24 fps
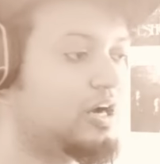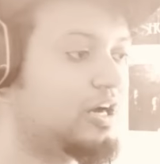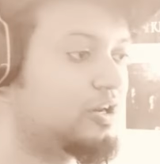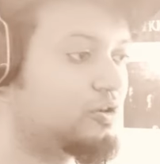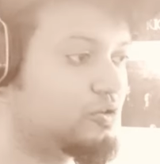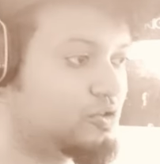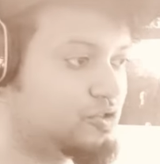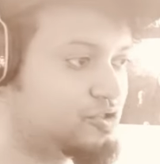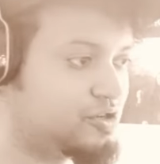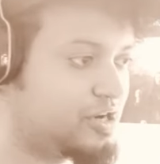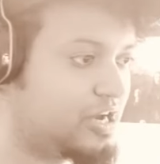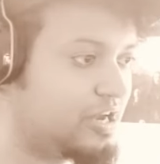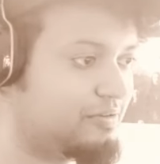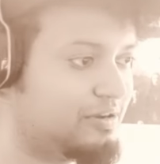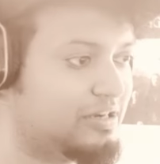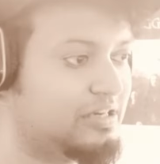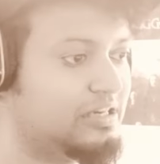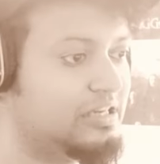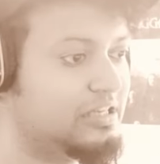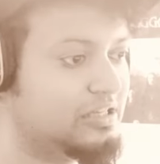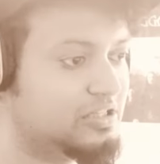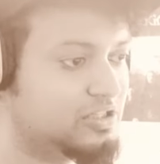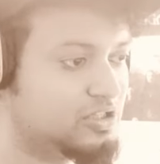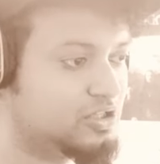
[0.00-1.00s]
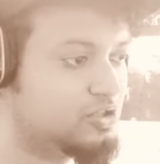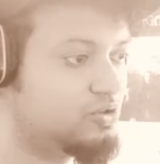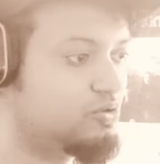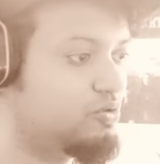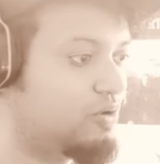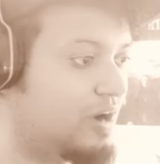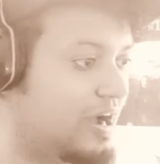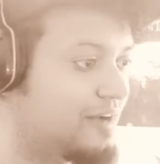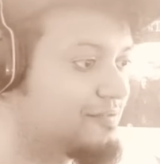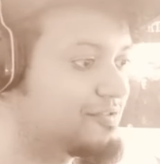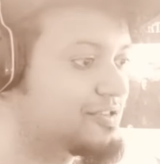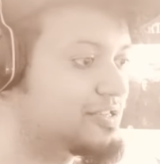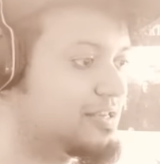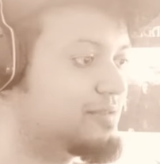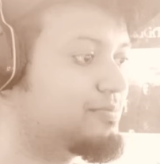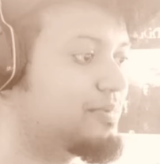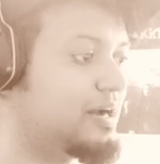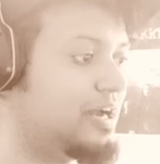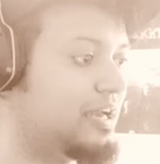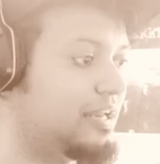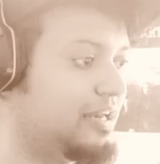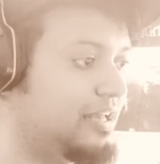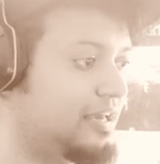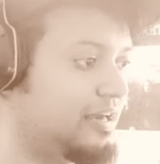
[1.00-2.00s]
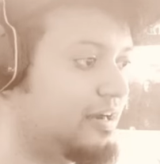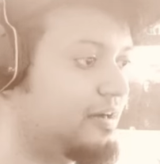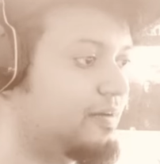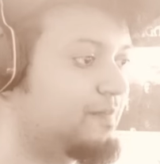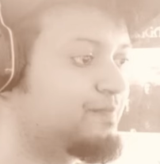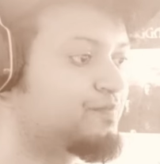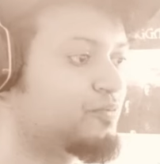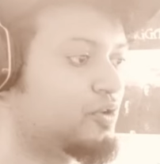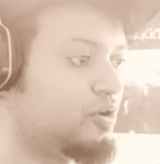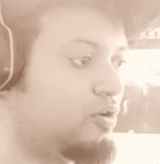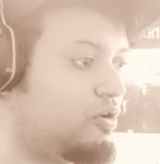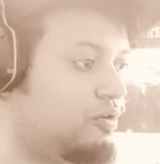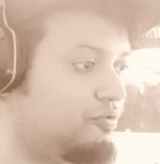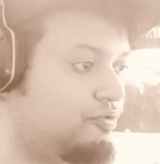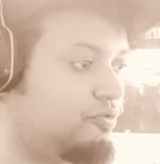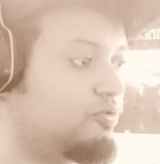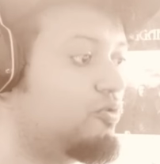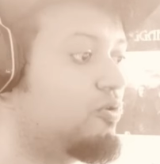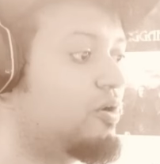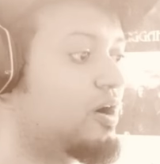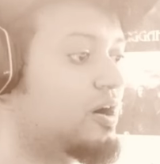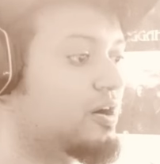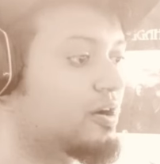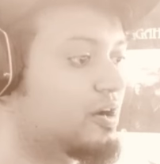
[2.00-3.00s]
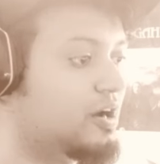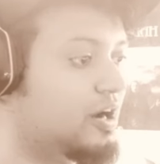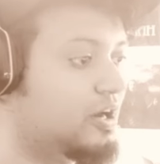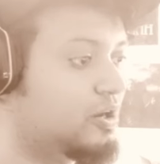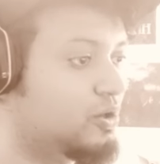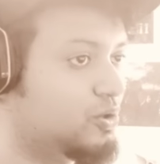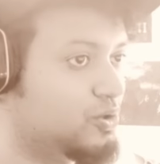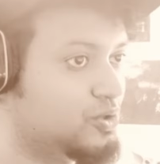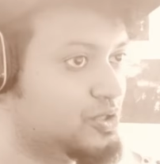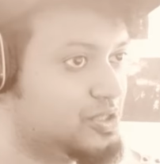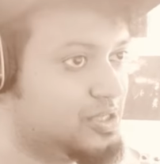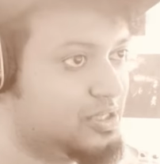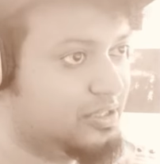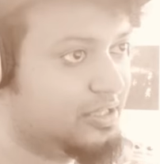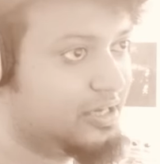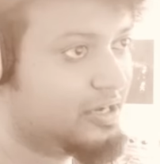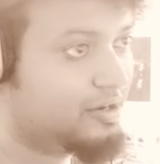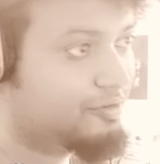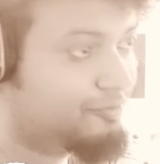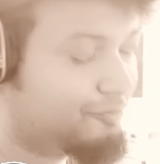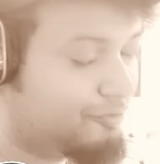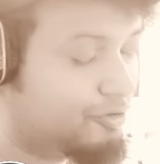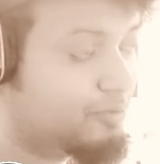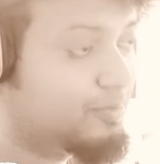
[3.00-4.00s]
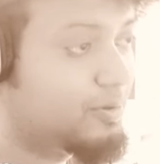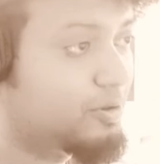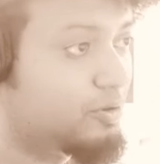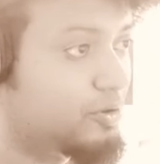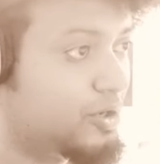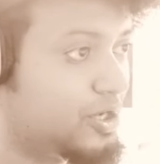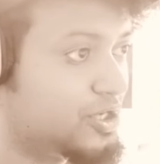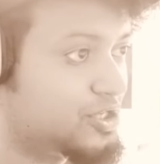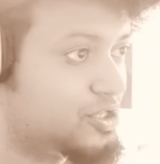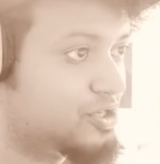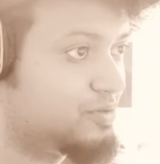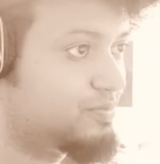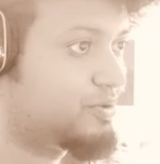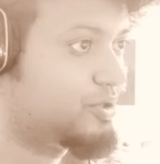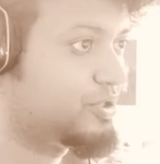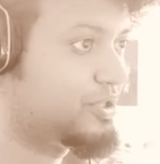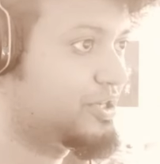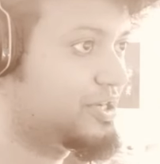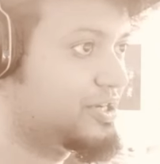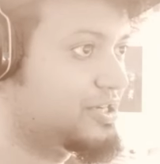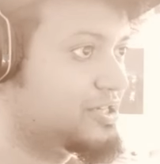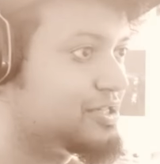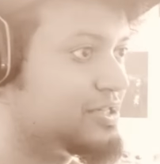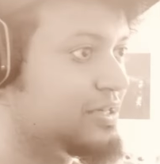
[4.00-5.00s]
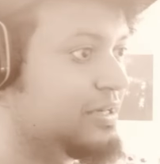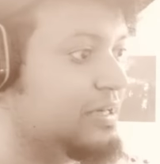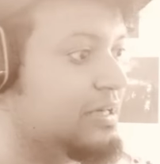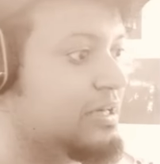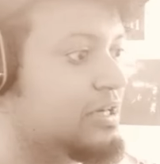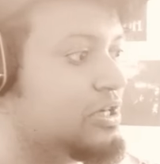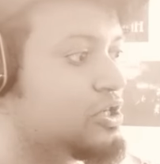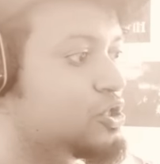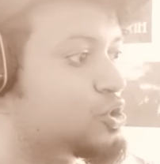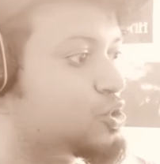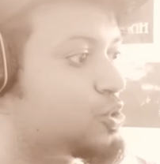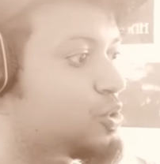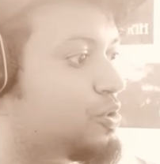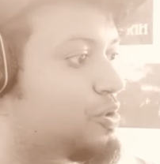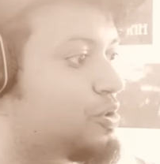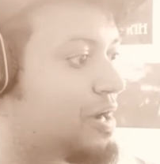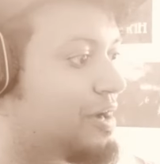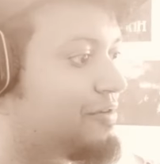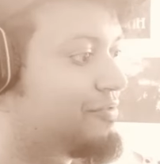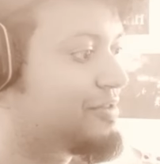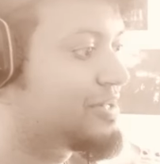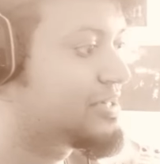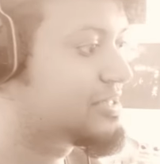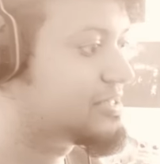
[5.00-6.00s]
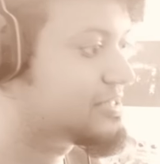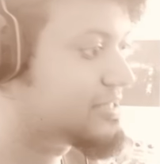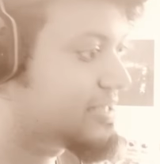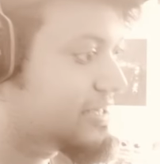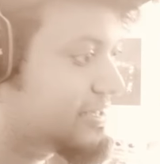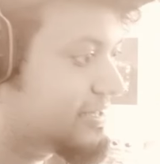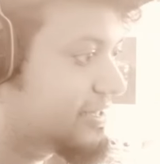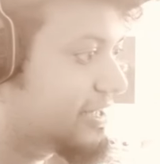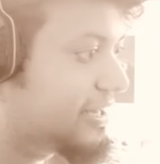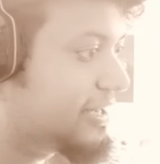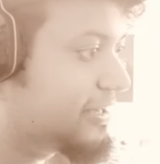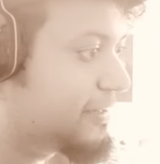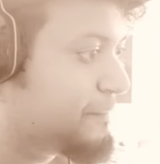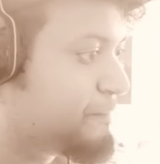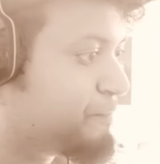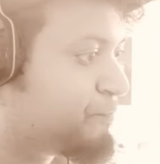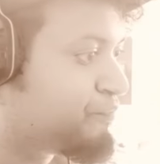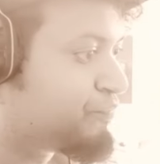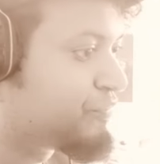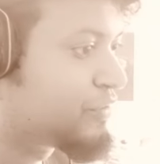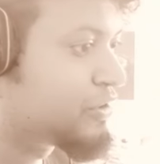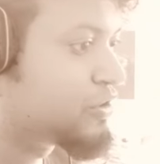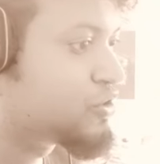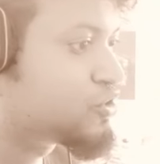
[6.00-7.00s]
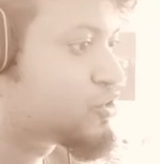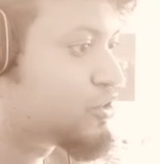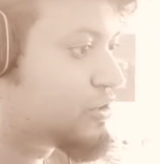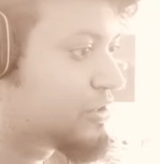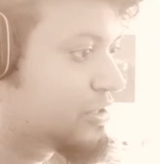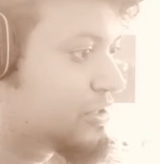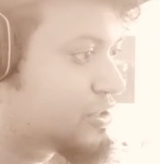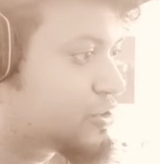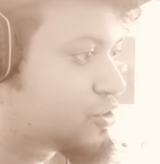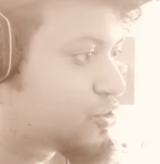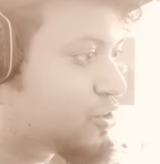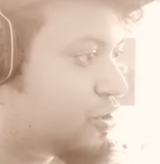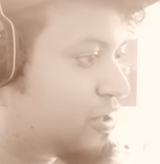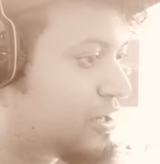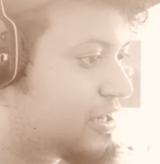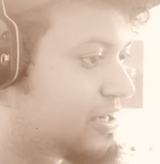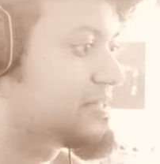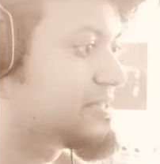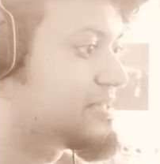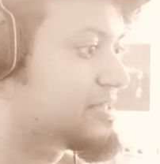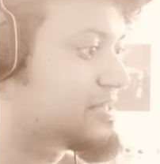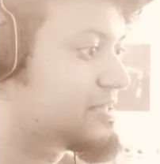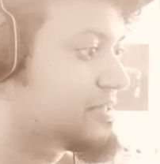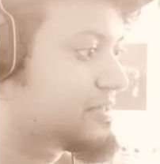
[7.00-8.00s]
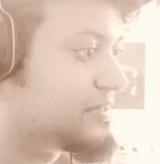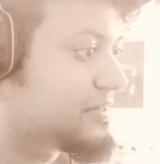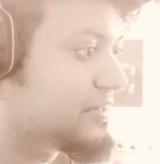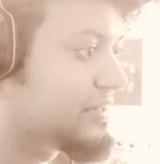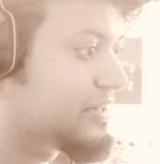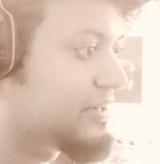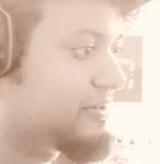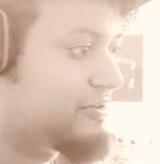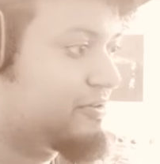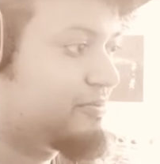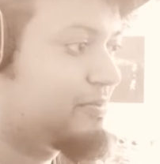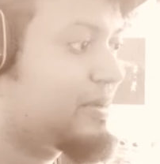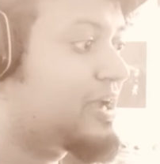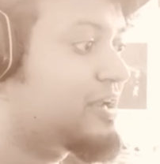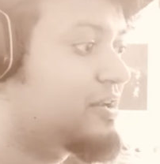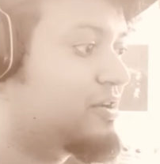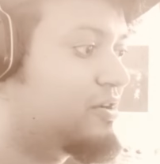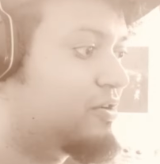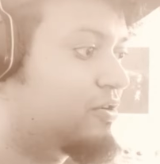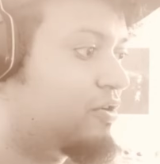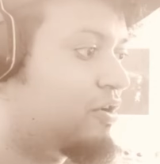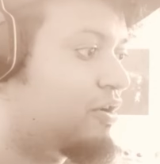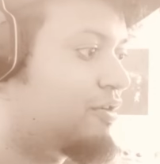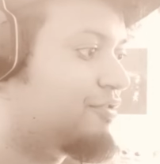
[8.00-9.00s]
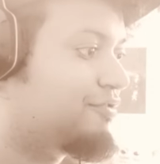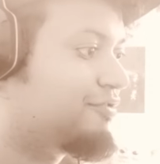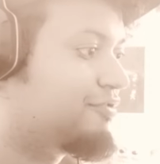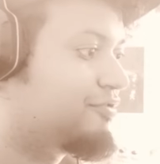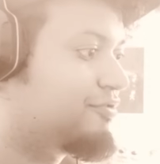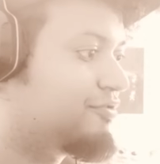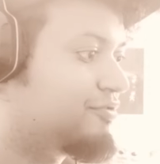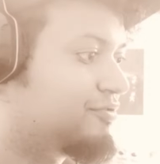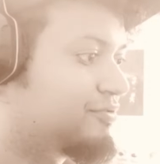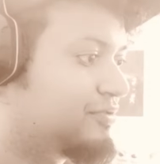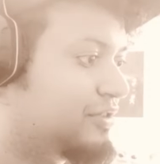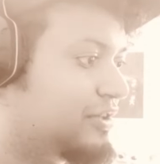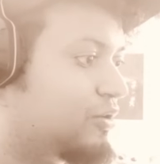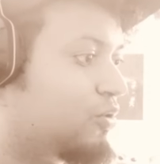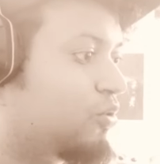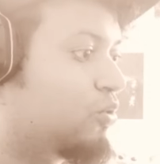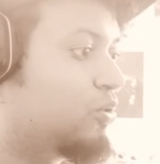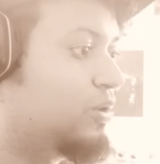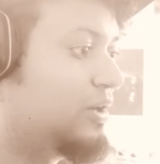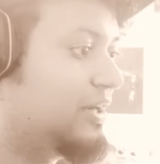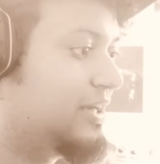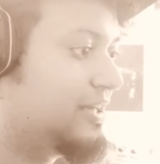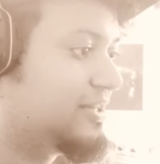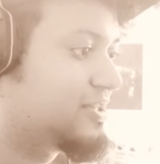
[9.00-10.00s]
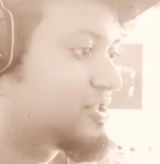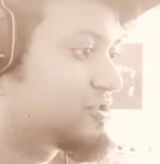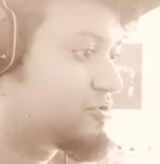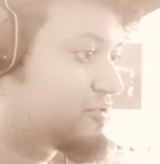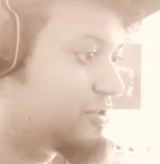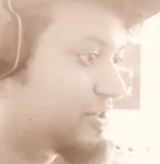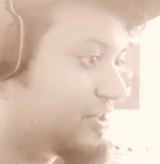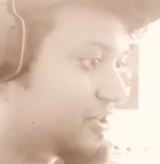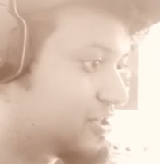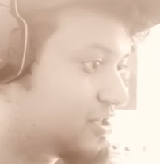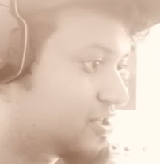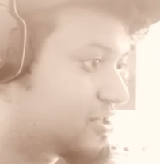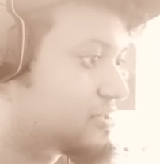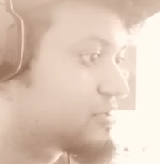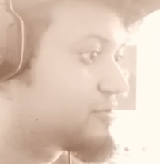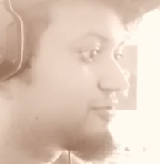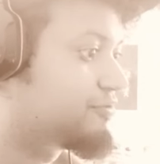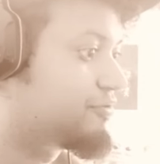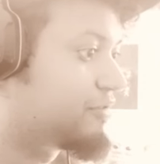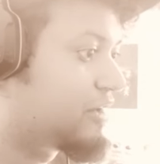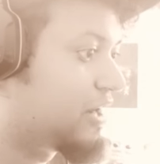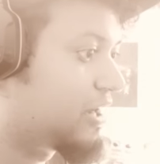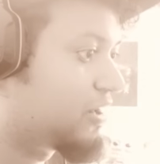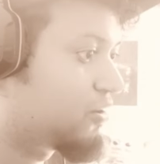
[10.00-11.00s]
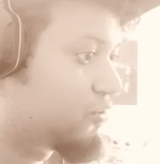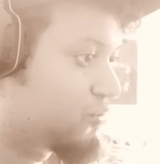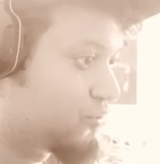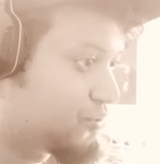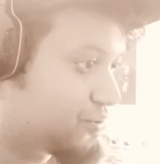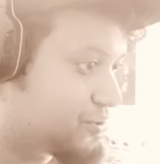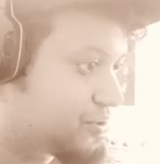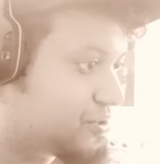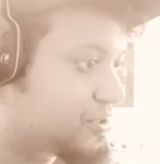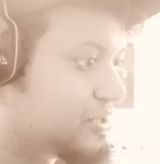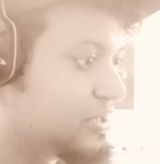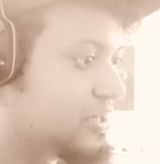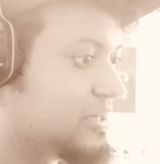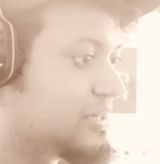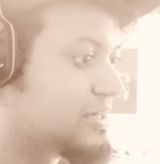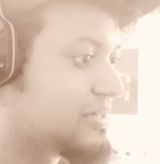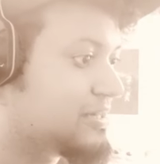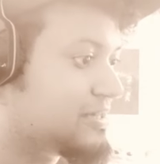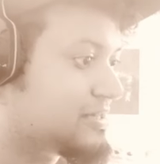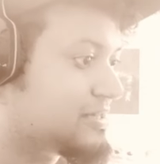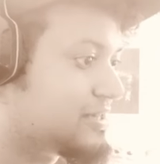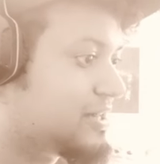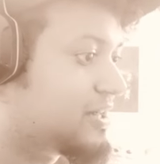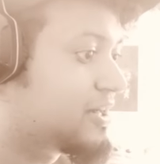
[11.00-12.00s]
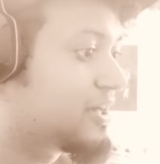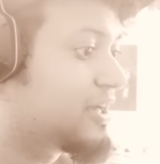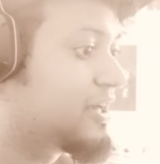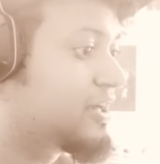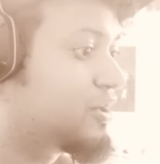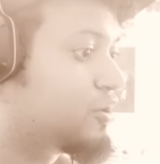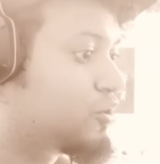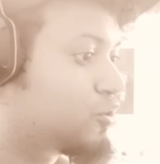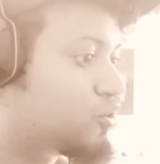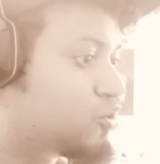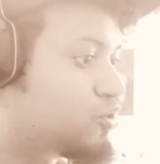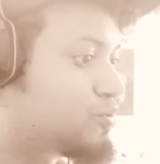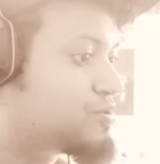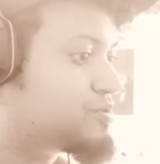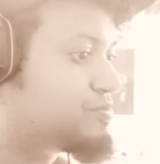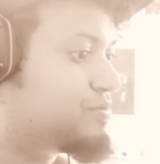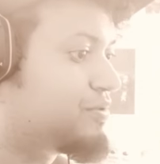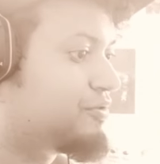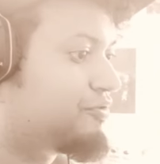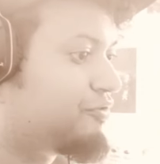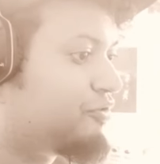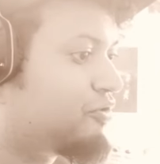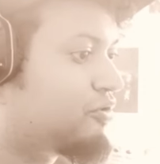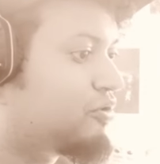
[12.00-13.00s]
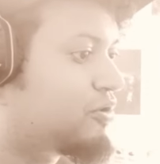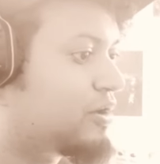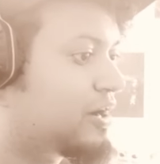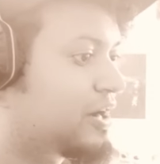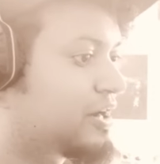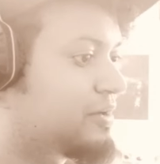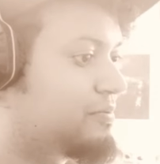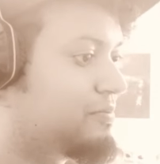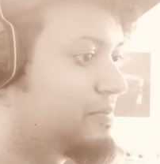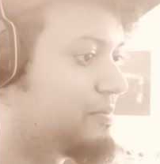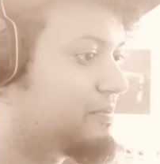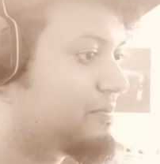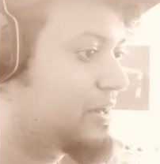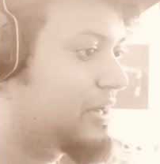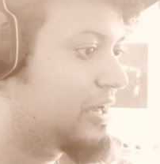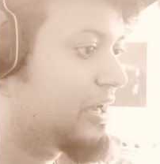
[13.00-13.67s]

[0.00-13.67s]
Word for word: galo tribe at least you have some idea of who are galos and they are from arunachal pradesh so for having said that so this song is a reminder of an old age traditions of galos sung in groups before and,